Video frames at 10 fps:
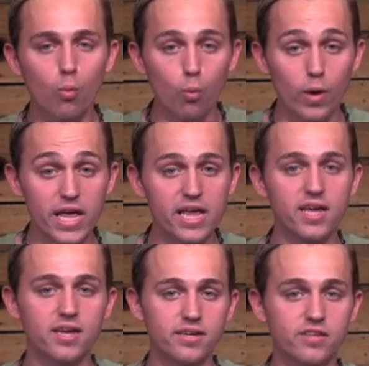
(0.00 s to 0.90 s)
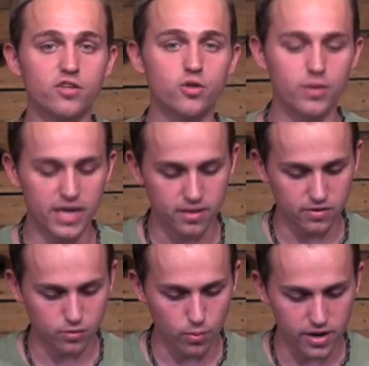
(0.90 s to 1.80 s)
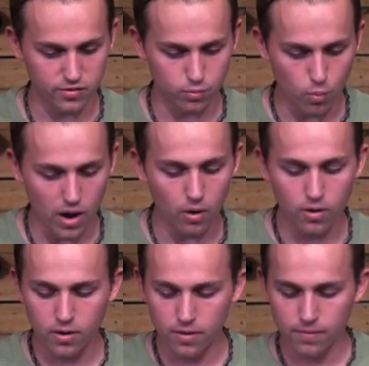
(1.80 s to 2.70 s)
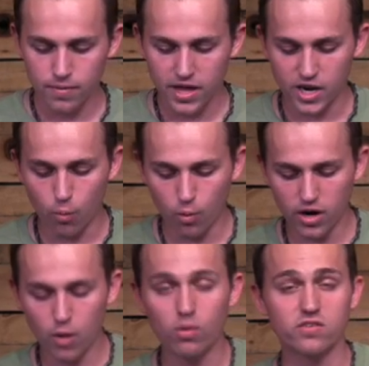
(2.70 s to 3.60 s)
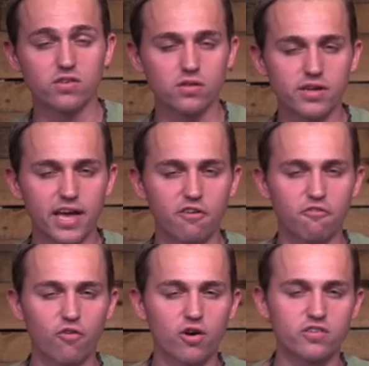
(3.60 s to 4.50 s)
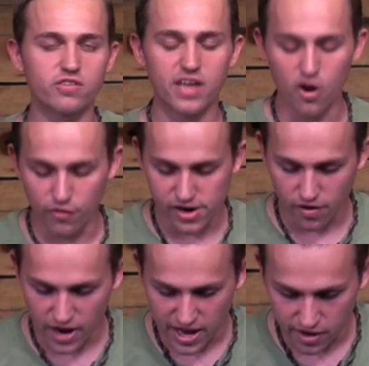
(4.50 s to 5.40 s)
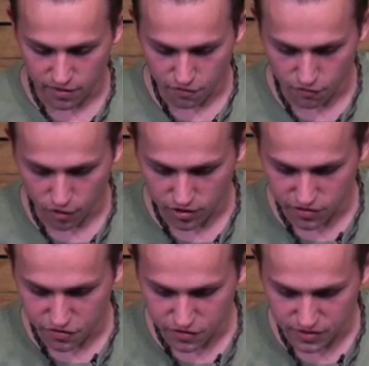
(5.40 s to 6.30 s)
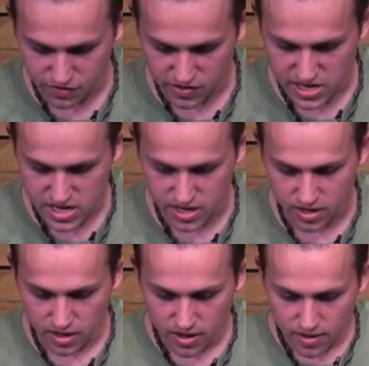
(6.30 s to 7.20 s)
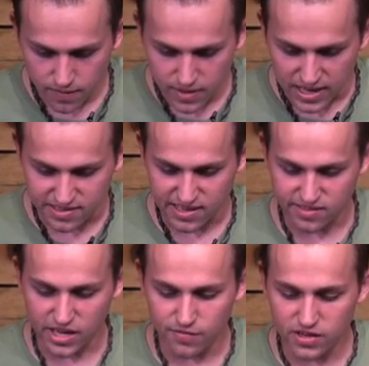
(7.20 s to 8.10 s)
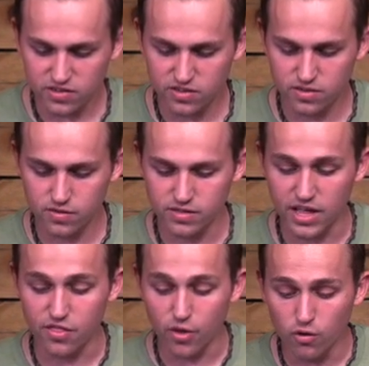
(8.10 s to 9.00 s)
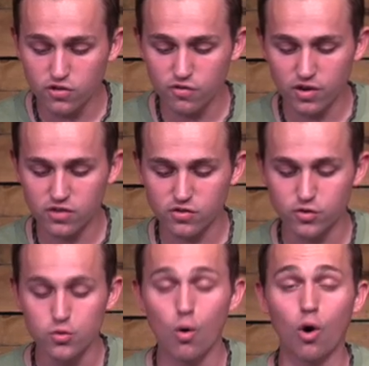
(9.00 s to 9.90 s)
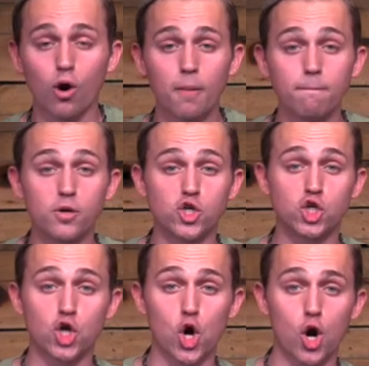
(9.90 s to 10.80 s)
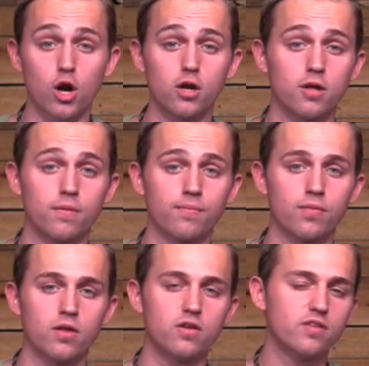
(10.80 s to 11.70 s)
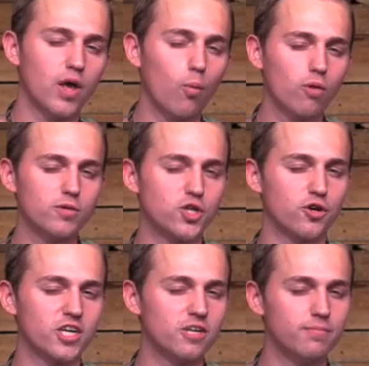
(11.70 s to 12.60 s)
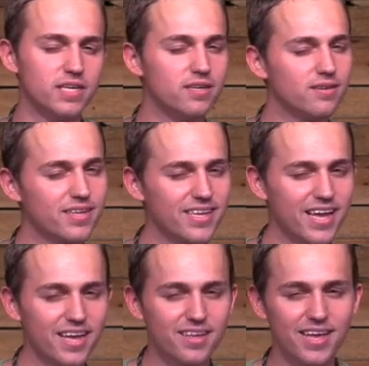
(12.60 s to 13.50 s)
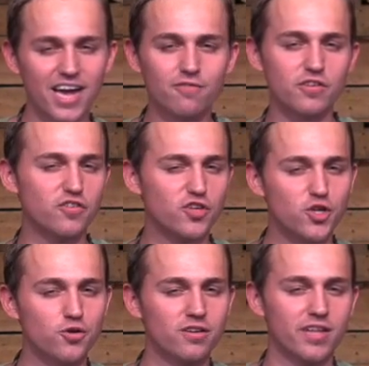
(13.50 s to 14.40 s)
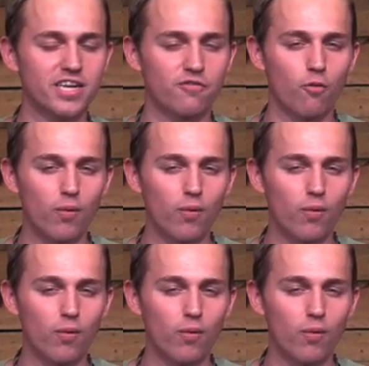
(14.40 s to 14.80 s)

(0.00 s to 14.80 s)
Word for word: we need to do it in this way as well. Now, word I want us to look at first over here in verse 15, it says, "Let of us, let those of us who are mature." That word "mature" can be kind of skewed in a lot of different